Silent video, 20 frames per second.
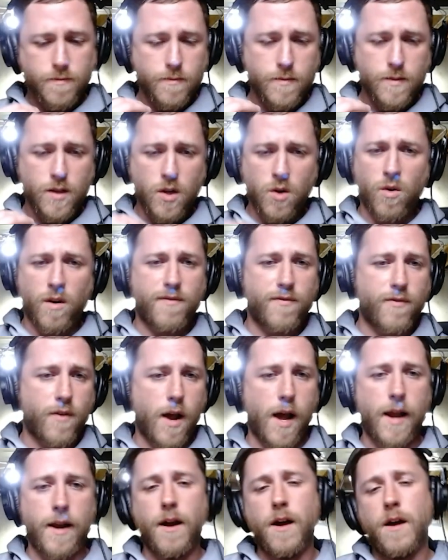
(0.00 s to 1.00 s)
or a
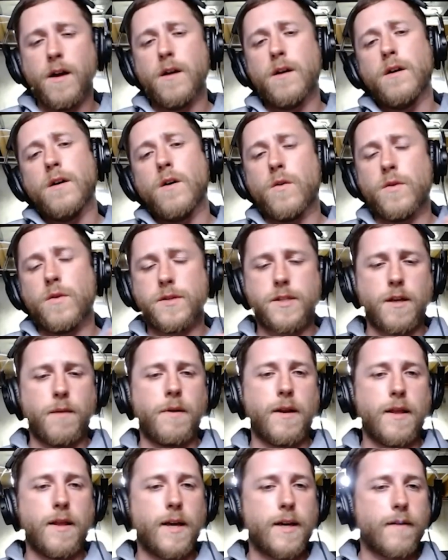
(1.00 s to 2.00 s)
friend, or
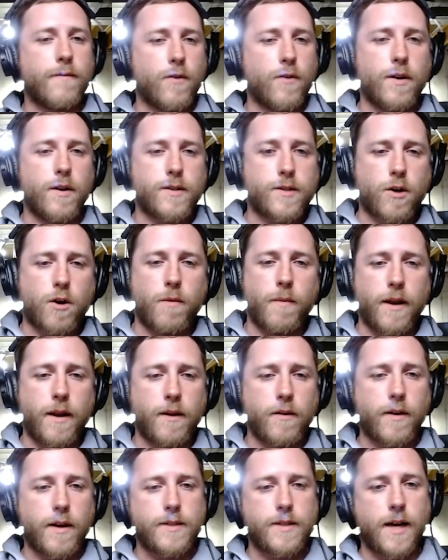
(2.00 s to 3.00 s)
somebody, like if you're in a tournament and you
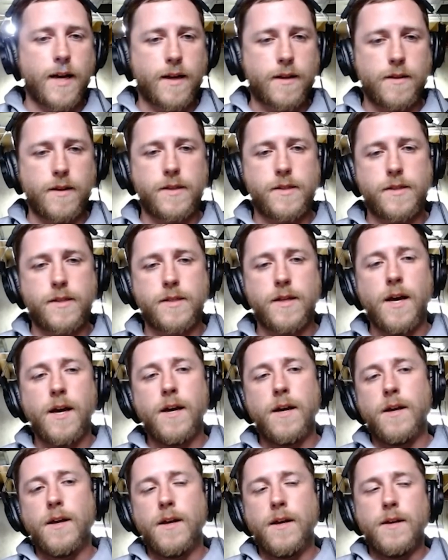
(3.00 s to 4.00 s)
get deck lists
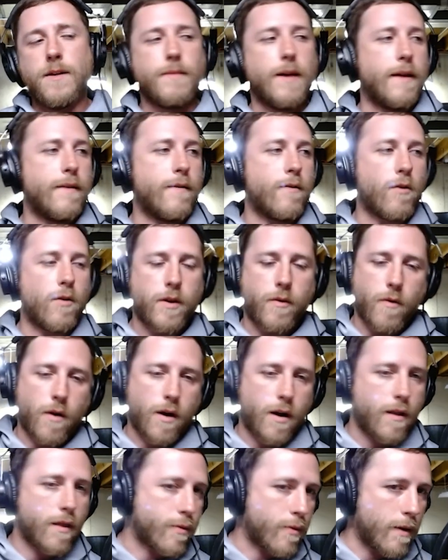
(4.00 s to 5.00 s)
and they're only
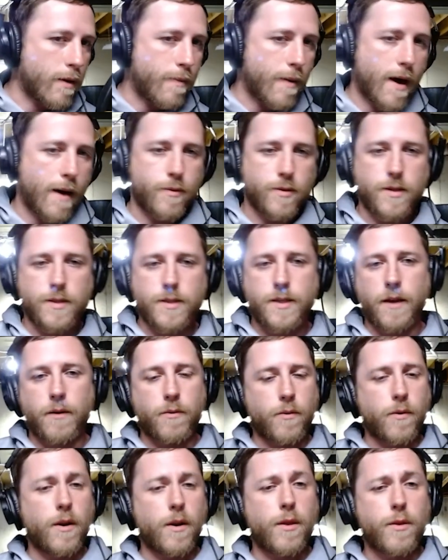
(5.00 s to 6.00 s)
running 3 poppers, let's say you're
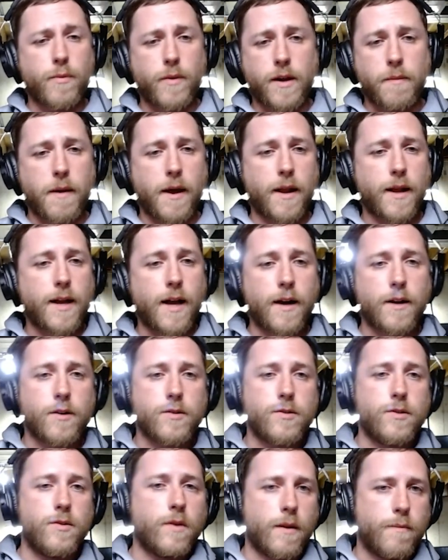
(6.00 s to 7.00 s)
running 3 Command and Conquers,
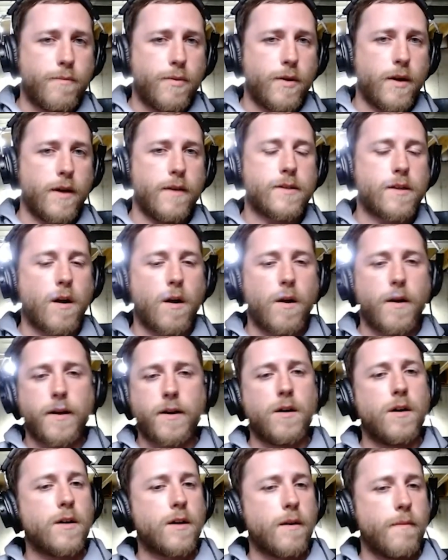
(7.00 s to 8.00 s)
you can play this card and
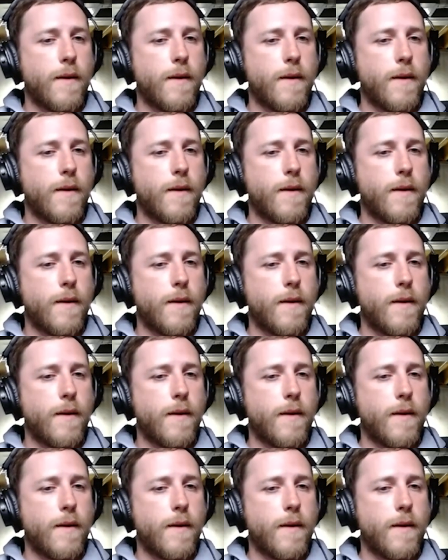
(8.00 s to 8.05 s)
call Command and